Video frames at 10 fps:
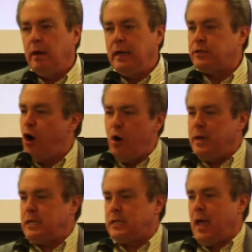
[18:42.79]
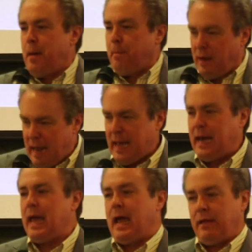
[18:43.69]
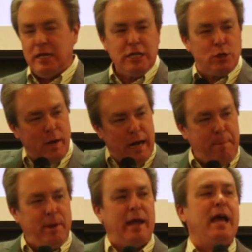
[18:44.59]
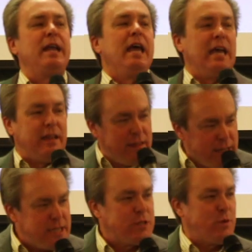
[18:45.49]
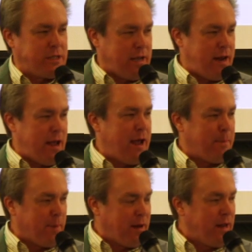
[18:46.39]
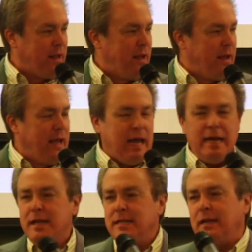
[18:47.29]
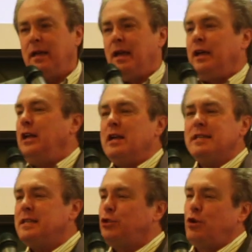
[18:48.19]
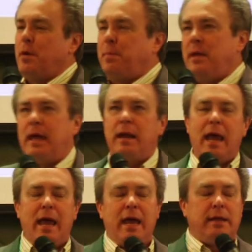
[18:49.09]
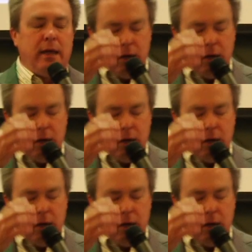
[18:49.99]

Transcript: It's always plan A. This is what I plan, and this is what's going to happen. He doesn't he doesn't do a plan A and then